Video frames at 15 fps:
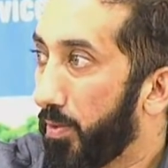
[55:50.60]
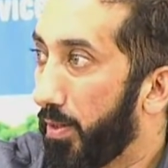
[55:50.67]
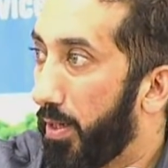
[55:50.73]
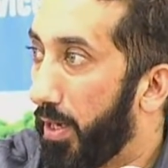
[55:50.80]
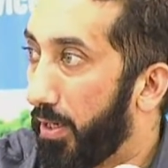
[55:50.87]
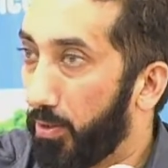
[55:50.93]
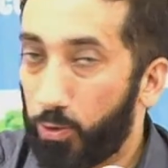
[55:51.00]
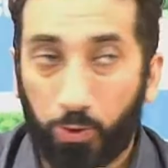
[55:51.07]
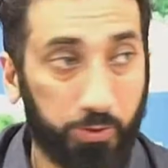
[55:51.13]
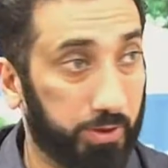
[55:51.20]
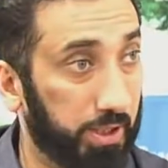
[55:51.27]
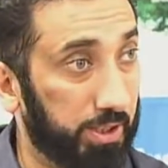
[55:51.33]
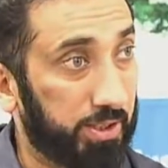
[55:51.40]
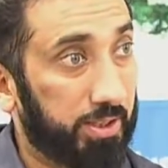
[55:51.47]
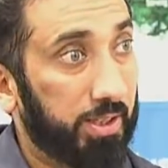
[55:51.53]
and go
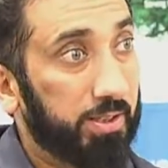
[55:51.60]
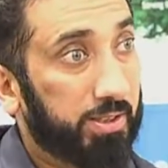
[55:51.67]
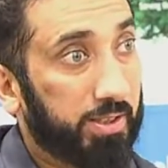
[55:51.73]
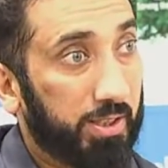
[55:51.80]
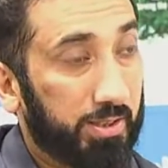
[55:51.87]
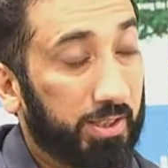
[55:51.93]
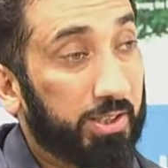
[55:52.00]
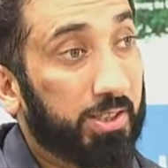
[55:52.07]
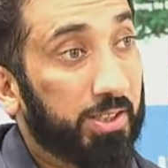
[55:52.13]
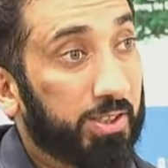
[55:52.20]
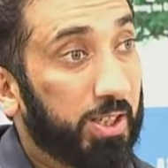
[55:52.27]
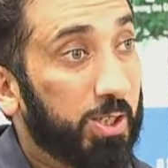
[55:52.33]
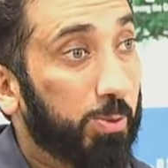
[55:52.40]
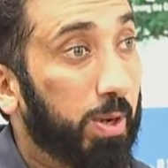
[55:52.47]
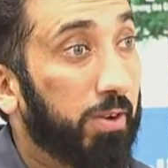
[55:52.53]

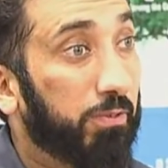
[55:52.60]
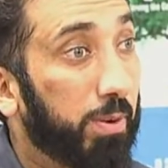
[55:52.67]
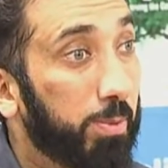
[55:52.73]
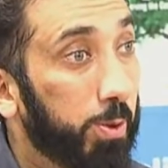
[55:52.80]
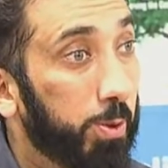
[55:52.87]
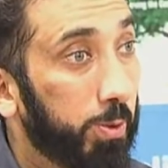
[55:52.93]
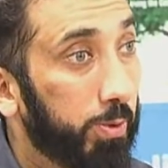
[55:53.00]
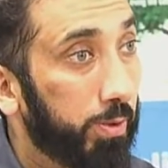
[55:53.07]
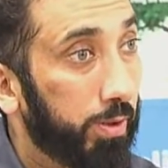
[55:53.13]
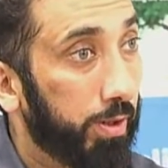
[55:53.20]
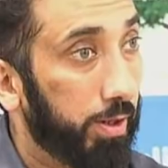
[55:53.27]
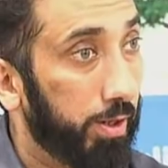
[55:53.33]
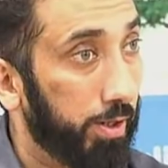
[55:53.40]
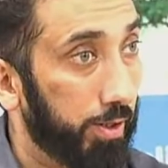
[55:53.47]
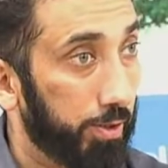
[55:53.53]
distances away from who?
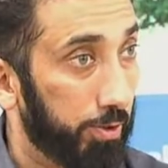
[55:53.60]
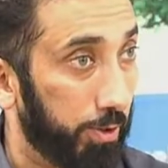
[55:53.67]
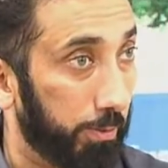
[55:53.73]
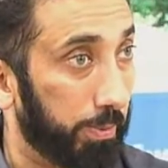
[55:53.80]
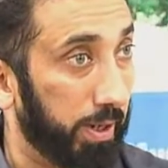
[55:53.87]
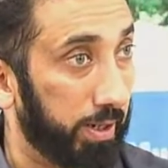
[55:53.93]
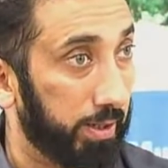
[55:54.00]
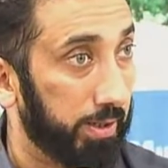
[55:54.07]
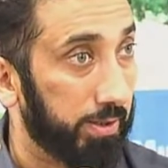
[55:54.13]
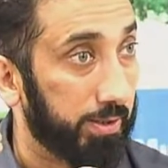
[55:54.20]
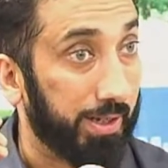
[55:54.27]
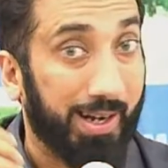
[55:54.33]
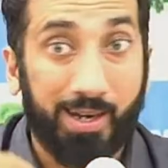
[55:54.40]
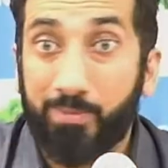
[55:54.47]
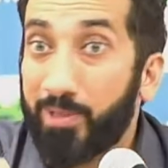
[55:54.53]
Your parents.
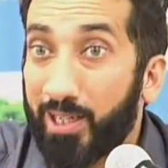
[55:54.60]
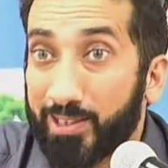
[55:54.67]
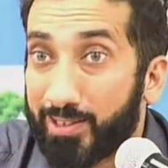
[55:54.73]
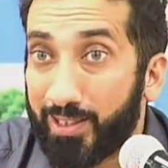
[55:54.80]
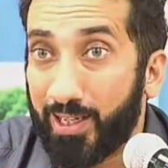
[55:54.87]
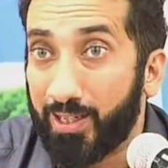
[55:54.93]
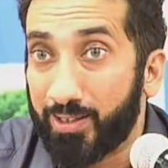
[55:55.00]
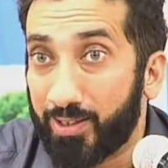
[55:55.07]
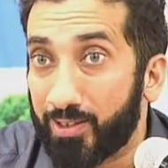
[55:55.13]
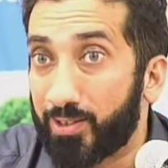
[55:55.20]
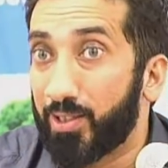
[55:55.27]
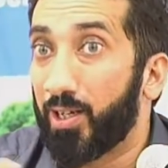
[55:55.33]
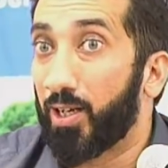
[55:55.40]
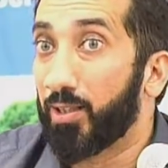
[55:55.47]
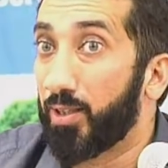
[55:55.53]
I'm not saying
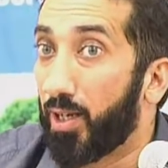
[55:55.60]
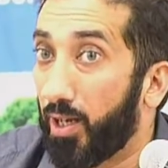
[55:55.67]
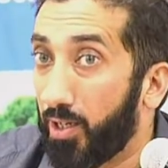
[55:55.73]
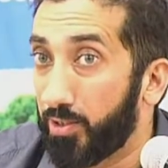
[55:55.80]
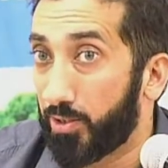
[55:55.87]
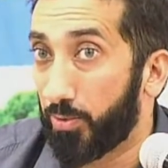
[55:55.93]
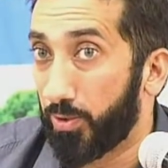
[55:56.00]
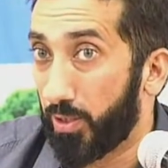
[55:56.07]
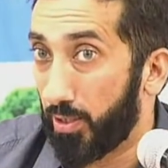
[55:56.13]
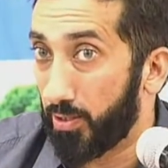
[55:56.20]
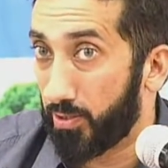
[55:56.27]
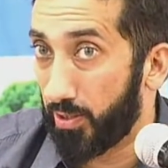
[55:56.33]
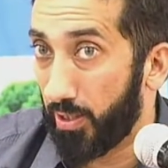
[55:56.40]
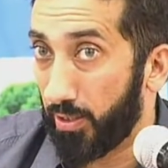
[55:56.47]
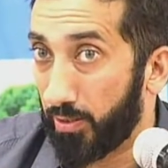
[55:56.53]
this. Allah Azza wa Jalla is
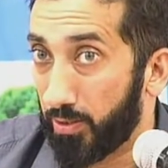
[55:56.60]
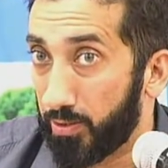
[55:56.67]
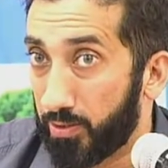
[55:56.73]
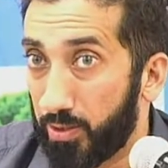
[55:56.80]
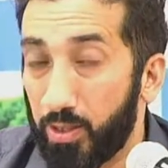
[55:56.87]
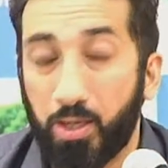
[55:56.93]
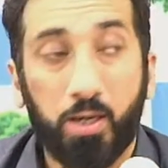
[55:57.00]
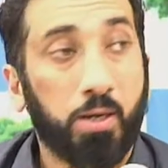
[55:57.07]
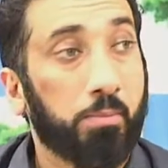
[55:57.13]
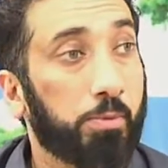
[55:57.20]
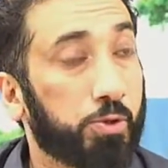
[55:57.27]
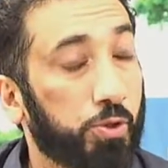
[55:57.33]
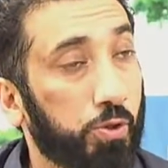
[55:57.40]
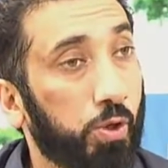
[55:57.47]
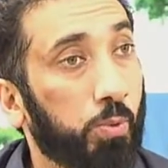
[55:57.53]
saying this.
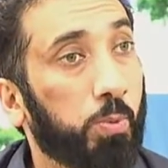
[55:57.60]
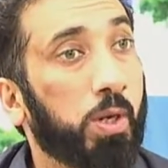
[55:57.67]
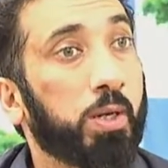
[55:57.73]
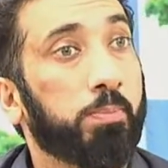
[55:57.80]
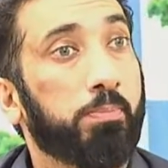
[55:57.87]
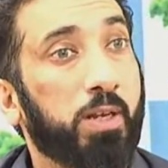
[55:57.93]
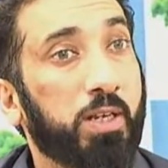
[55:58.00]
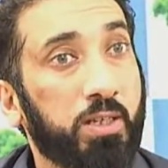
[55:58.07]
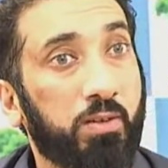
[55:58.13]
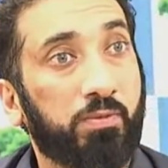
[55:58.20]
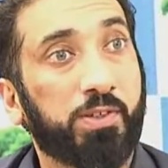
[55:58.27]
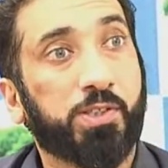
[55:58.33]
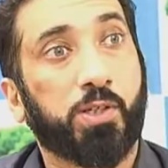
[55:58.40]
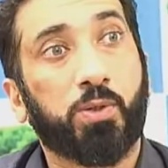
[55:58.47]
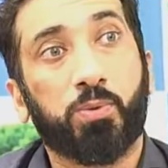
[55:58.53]
But you know what? Many of
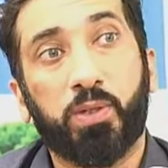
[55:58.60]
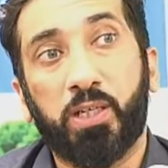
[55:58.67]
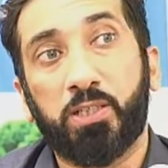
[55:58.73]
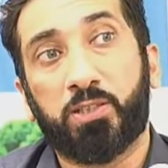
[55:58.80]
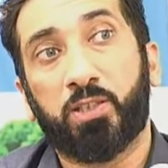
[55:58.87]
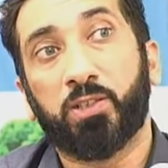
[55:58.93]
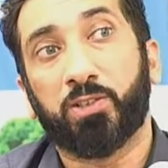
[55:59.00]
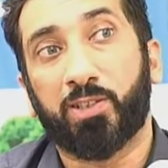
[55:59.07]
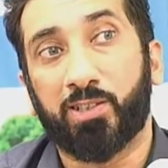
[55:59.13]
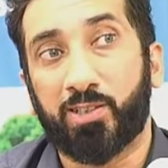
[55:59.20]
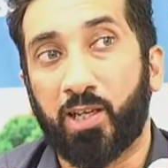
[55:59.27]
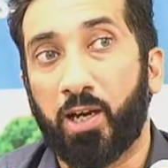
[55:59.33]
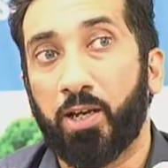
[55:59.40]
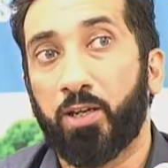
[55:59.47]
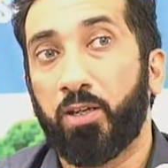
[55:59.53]
us are raised in a
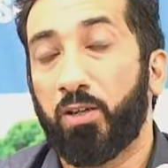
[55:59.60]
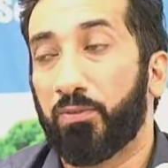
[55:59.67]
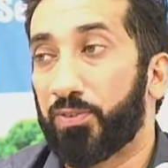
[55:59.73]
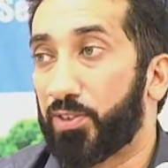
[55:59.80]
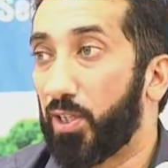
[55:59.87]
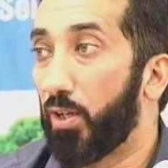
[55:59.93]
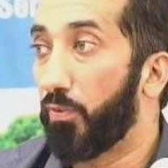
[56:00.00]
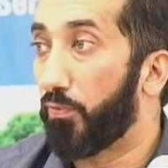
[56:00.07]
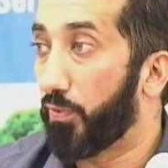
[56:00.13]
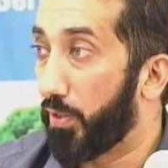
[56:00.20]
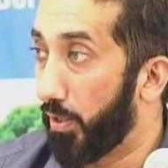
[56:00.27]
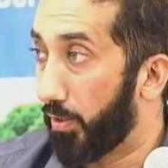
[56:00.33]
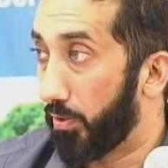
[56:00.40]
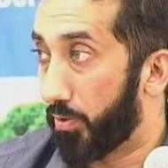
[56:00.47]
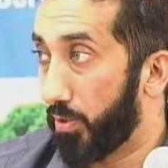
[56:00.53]
society of
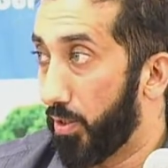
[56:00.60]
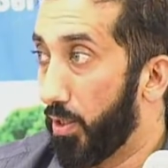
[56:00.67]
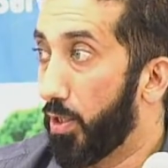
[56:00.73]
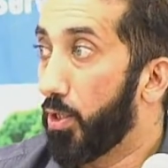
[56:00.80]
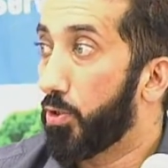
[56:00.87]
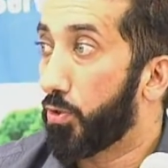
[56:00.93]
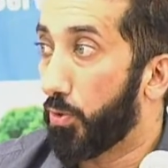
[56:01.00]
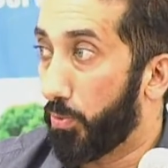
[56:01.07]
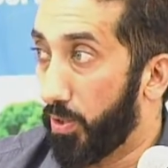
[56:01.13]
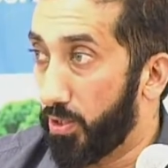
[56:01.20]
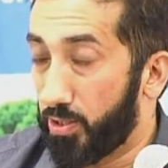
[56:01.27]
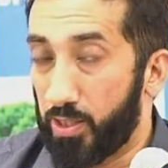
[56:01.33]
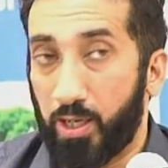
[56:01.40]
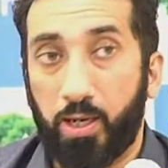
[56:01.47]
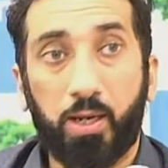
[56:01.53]
self-guilt. So we
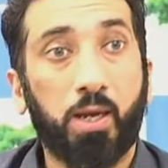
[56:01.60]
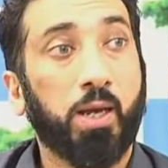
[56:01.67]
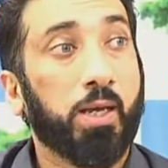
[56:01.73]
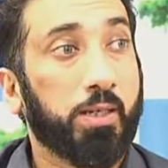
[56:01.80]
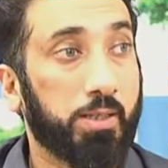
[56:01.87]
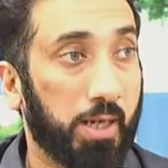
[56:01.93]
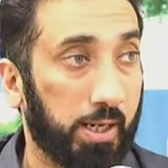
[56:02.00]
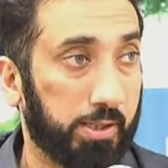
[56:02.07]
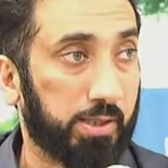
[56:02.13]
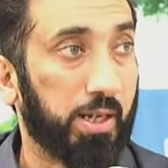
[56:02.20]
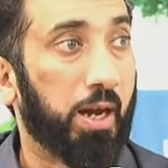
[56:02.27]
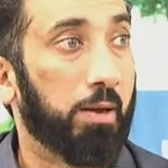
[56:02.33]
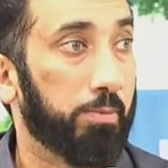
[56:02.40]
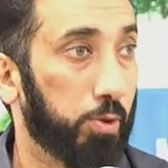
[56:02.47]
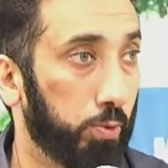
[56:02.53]
say, yes,
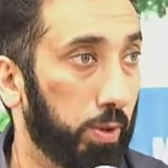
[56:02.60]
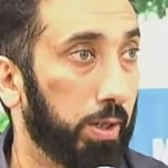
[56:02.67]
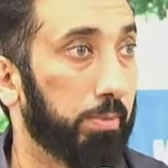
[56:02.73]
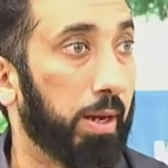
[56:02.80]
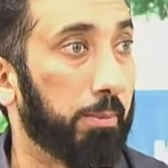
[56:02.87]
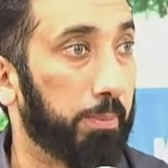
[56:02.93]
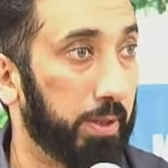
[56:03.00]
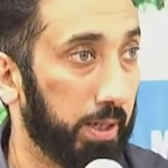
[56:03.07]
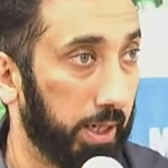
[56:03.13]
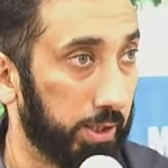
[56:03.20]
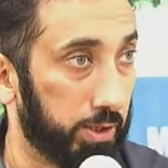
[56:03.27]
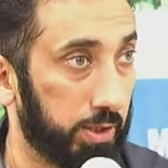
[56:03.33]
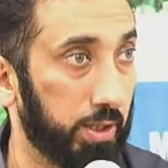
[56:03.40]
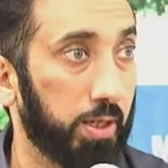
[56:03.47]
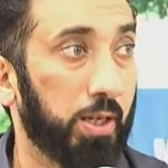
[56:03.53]
I'm doing my
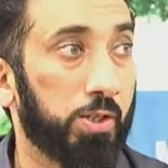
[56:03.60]
PhD.